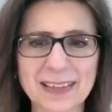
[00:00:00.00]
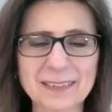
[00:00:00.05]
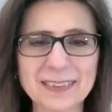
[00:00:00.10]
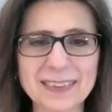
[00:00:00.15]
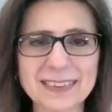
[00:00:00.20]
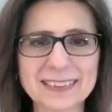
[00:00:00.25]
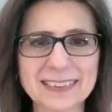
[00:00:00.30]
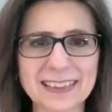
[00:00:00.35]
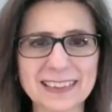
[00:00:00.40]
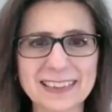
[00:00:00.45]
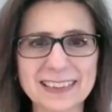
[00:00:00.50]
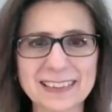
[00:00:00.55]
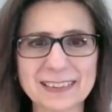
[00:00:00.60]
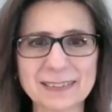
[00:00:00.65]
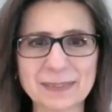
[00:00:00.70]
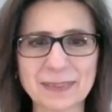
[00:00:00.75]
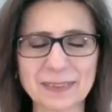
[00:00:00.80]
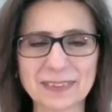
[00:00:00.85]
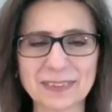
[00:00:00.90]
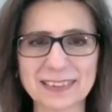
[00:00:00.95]
excited
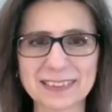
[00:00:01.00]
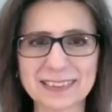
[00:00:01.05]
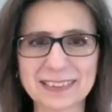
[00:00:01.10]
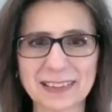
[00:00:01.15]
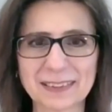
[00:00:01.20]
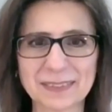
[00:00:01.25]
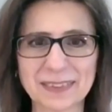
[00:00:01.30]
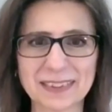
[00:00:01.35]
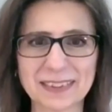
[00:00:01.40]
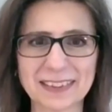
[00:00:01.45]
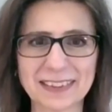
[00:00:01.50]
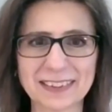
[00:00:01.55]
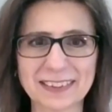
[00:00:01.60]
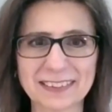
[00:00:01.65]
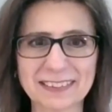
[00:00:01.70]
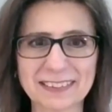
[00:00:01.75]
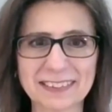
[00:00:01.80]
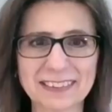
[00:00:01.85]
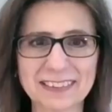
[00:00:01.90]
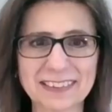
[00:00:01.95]
about this coming year.